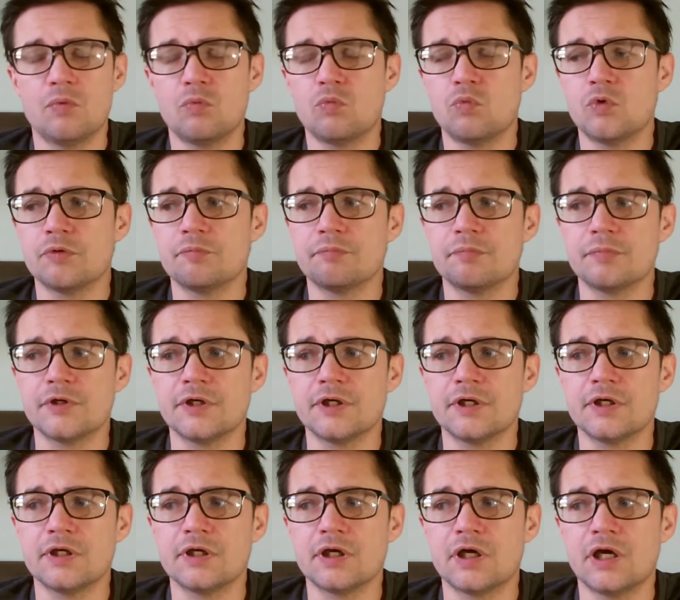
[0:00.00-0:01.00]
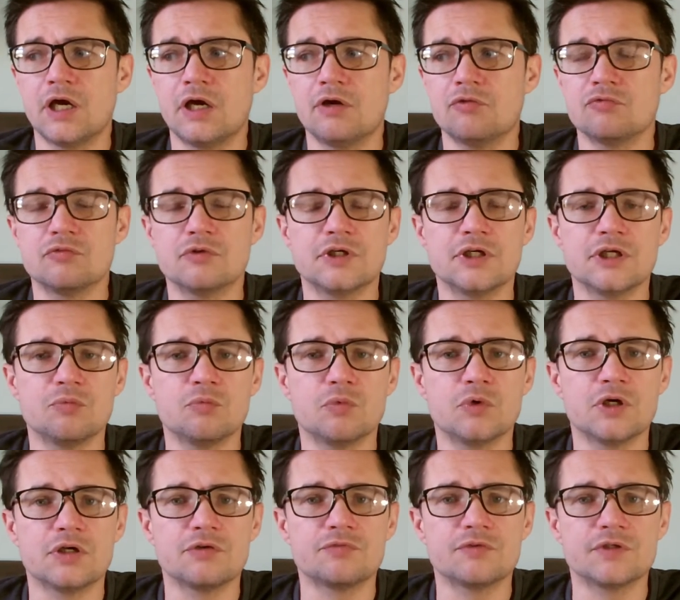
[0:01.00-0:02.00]
would be really
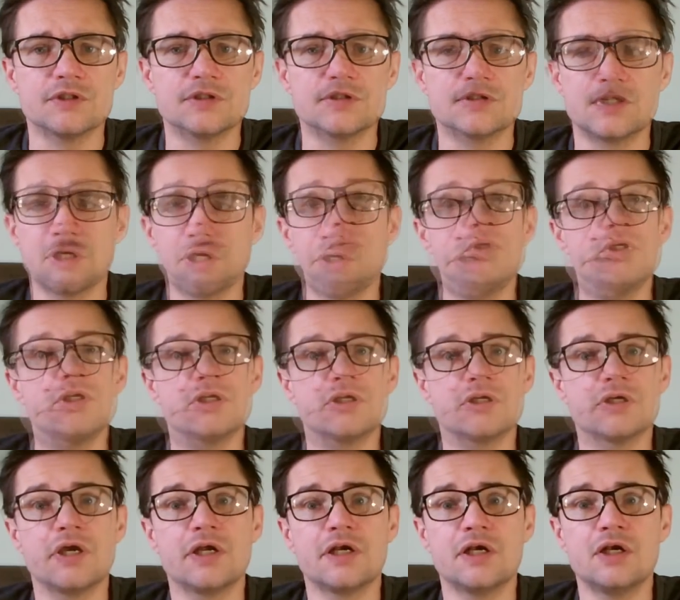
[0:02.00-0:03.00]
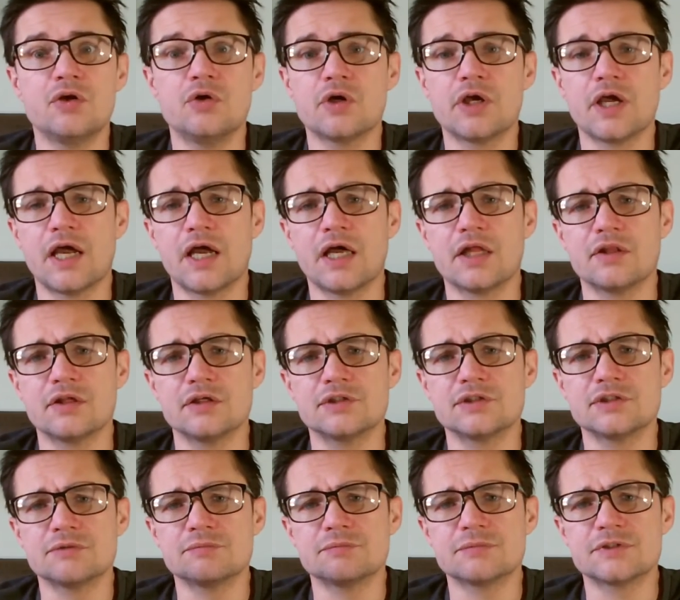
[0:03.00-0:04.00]
worth it. So we're going to go and look at the
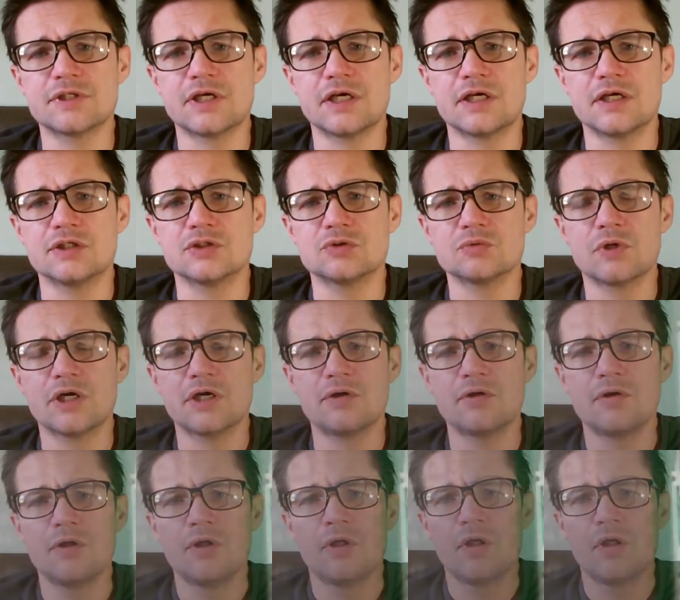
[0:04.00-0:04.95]
chipset as well.